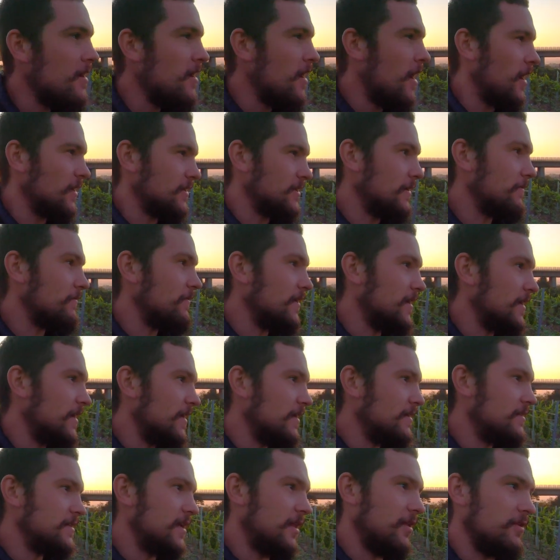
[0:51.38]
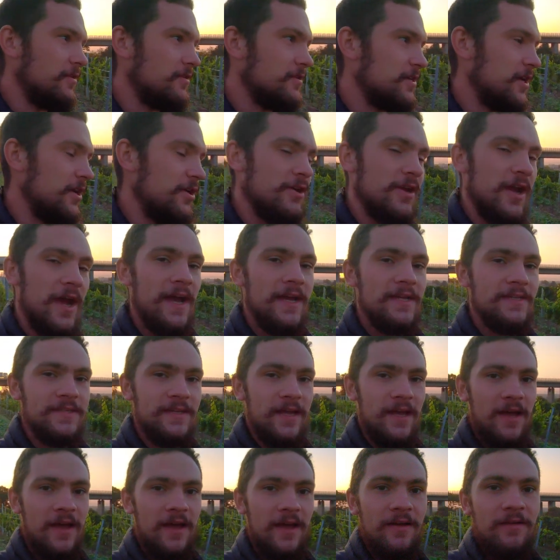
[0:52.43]
I'll definitely tell you guys
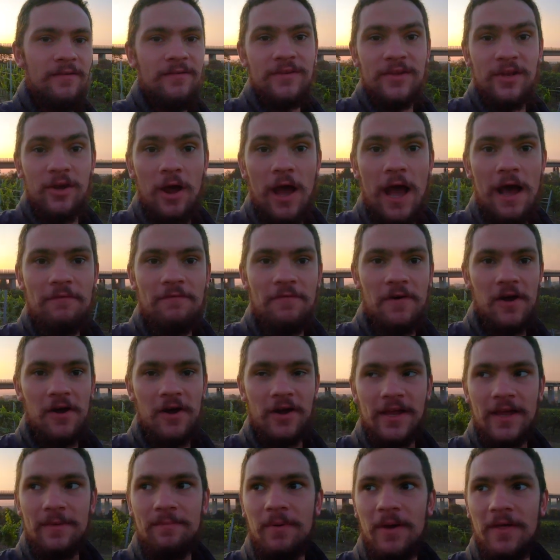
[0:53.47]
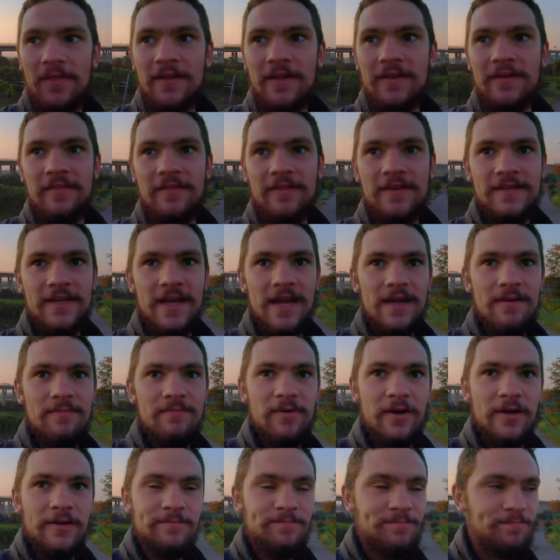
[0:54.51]
you know, how far I get by the end of the day,
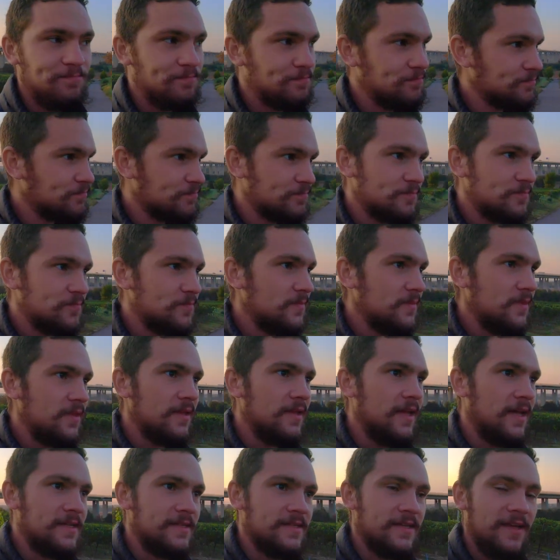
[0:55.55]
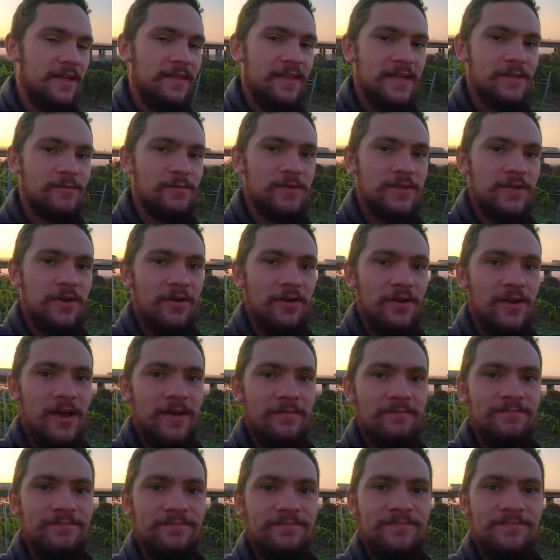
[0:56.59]
but that's what's going on.